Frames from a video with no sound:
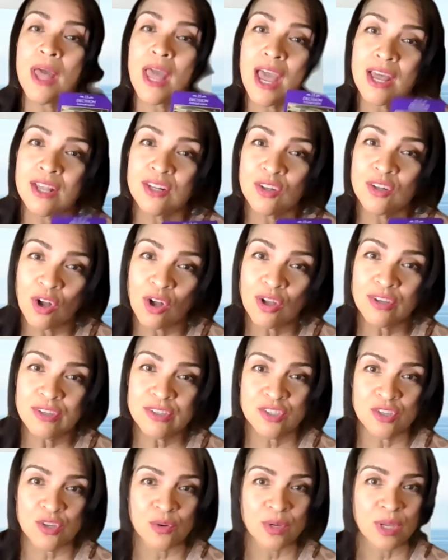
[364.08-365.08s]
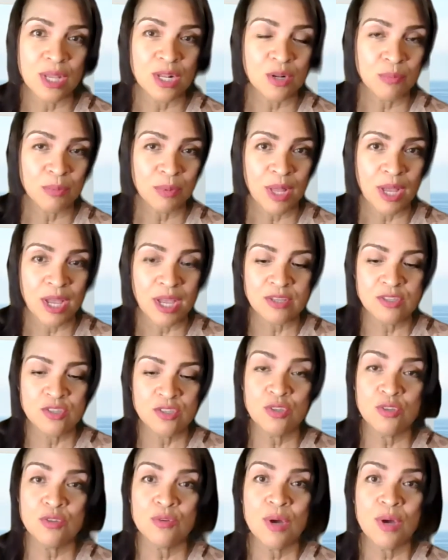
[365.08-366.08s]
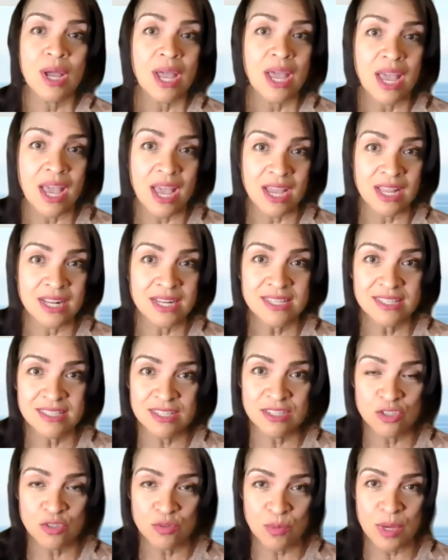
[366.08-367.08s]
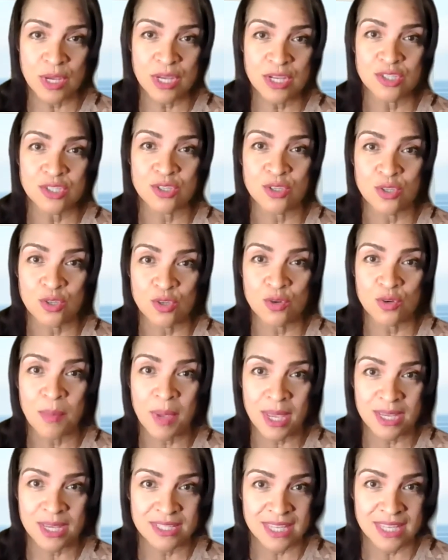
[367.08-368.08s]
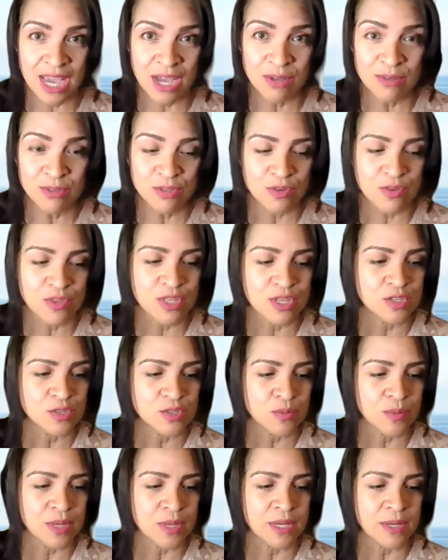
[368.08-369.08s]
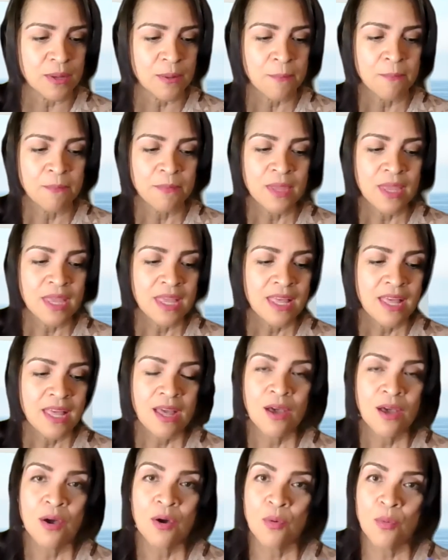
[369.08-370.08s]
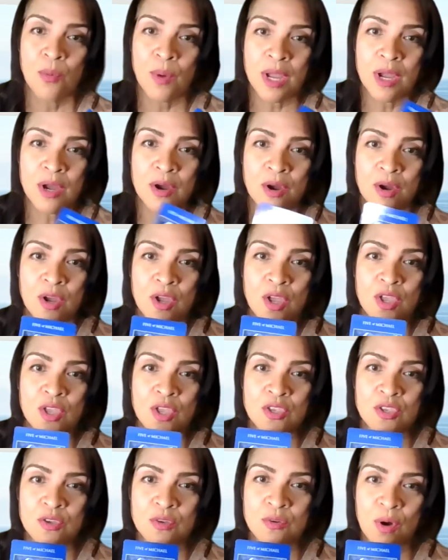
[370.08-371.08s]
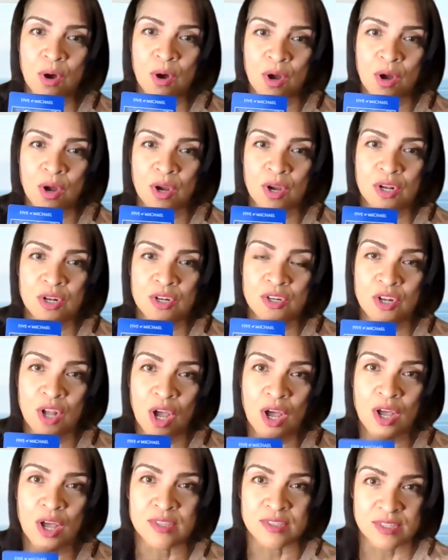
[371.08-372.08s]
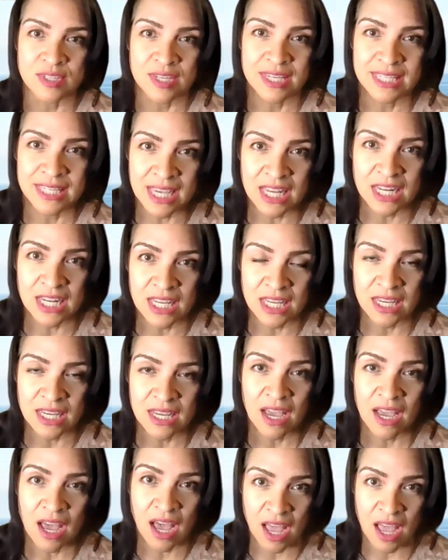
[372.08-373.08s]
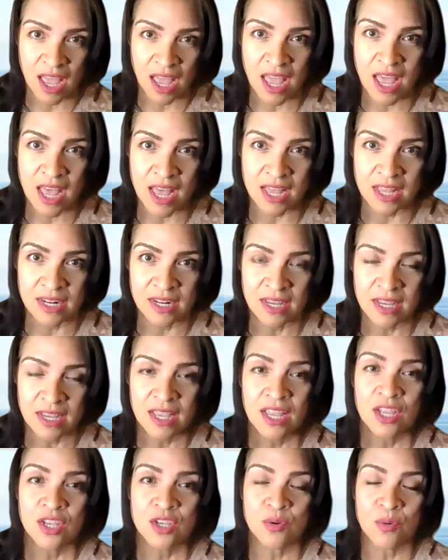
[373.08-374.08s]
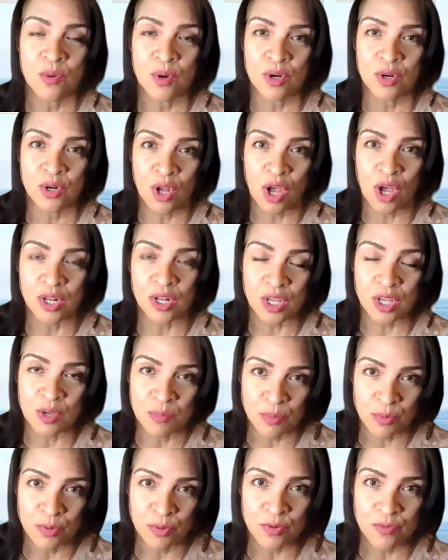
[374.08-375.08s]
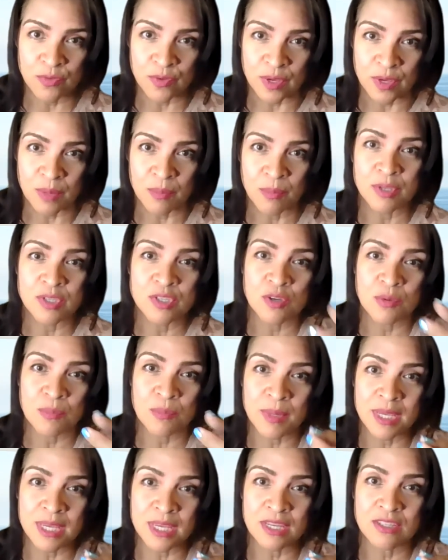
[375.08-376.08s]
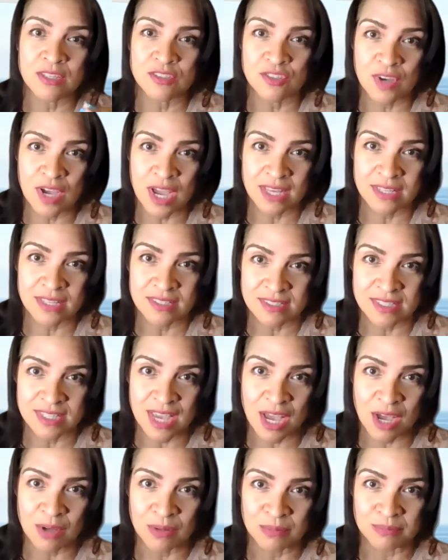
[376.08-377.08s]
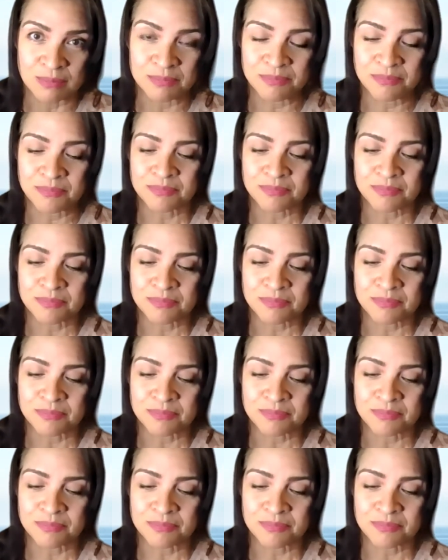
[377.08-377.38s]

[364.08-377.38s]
and also can apply to any situation you may encounter this week where you are not getting ahead, you are not improving, but you're being dragged down.